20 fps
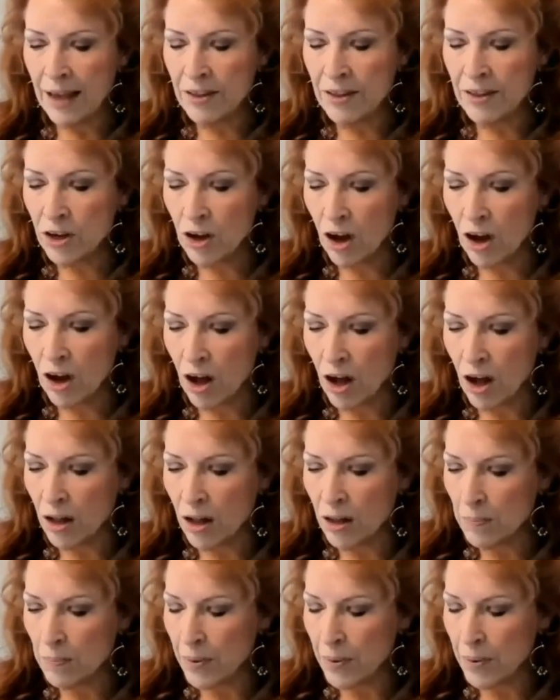and the
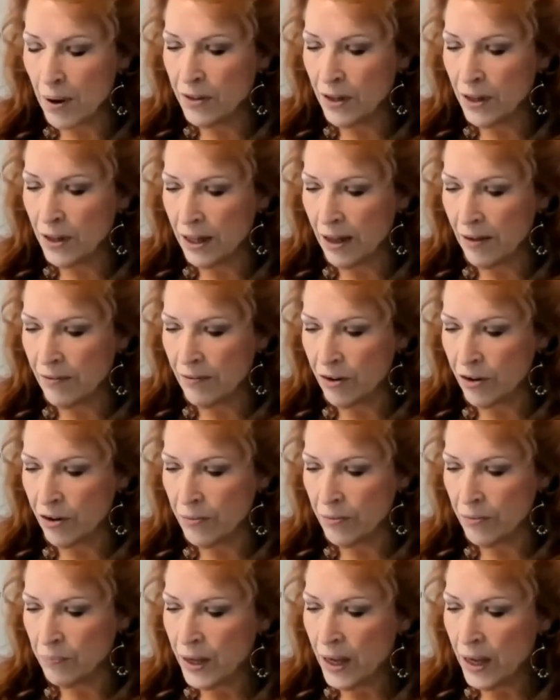caul above the
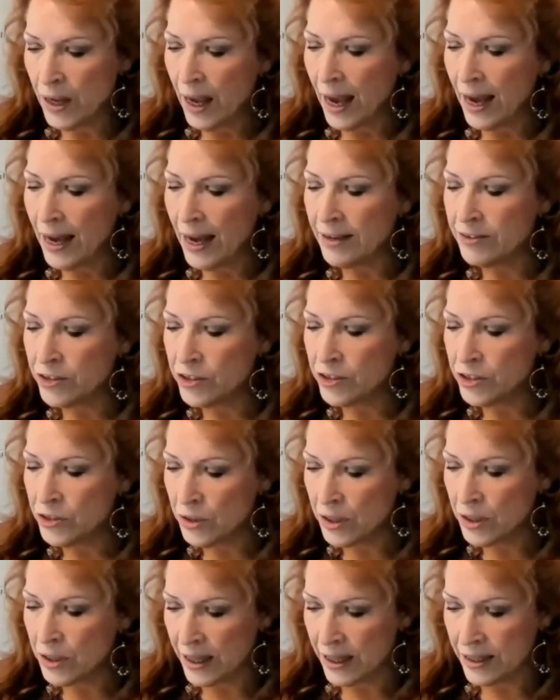liver, and the
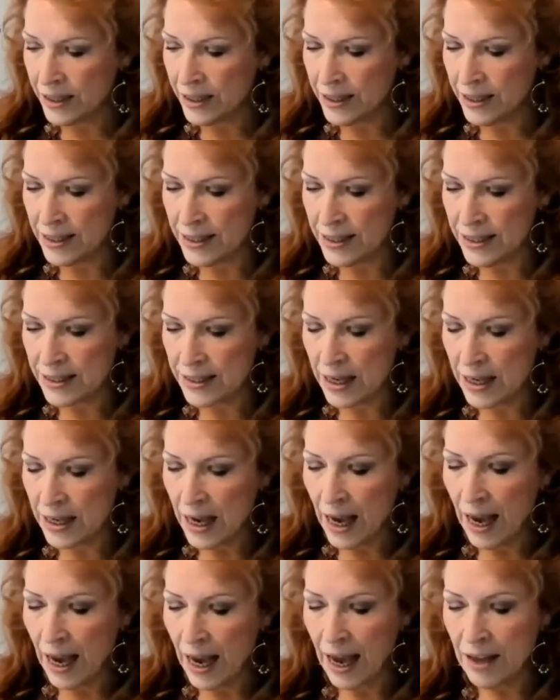two kidneys,
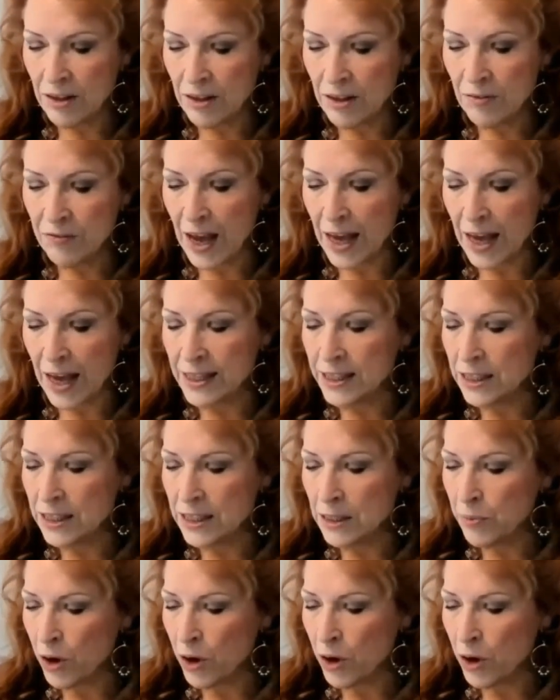and the fat that's